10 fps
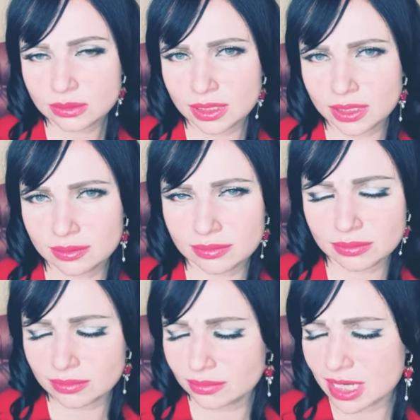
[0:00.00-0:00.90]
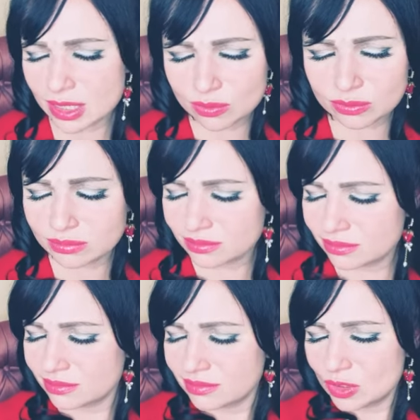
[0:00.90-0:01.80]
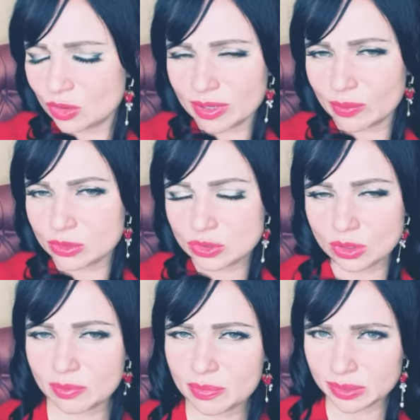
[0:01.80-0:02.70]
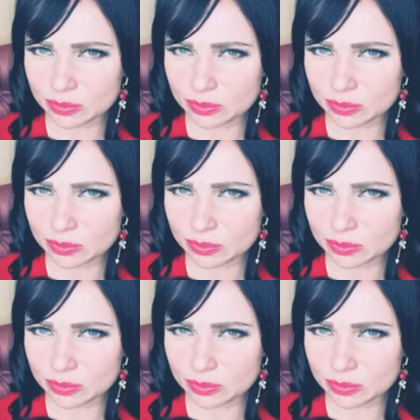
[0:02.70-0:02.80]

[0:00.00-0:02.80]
And I don't, nobody wants to compete